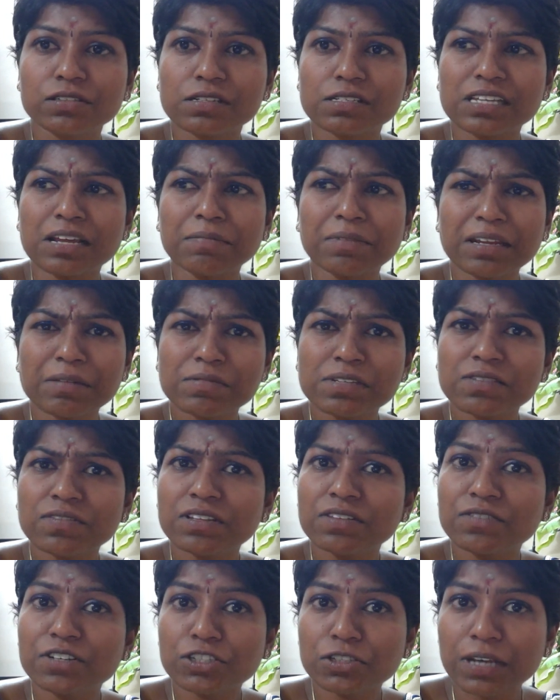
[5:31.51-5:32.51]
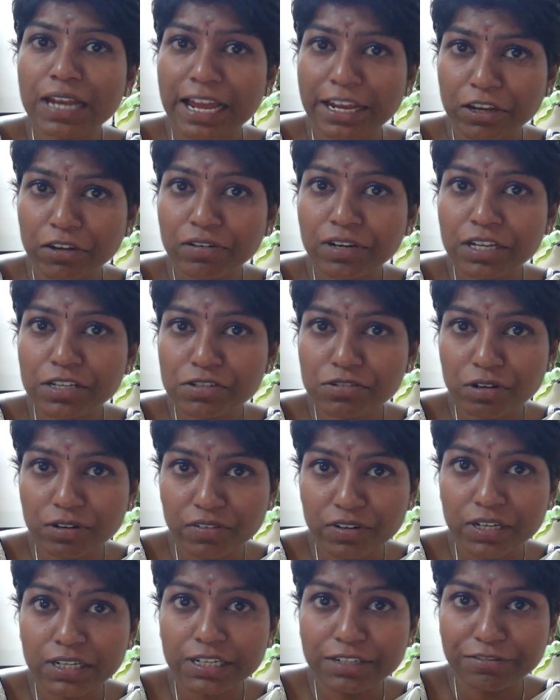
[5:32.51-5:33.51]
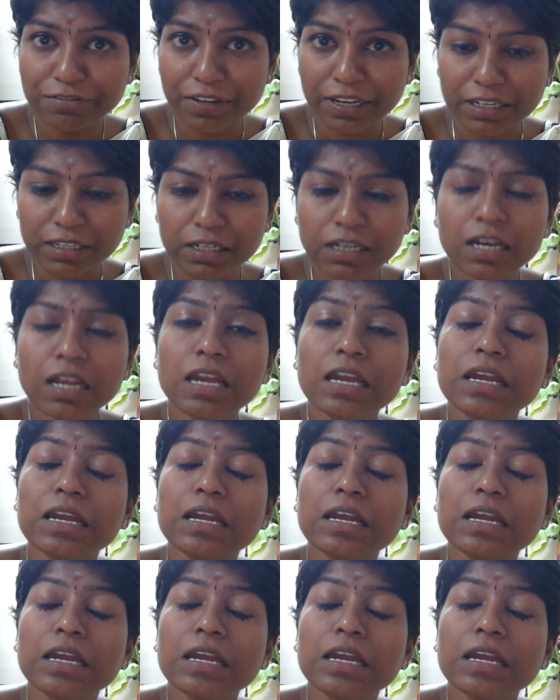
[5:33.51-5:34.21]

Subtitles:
sometimes even the visual acuity is not really affected.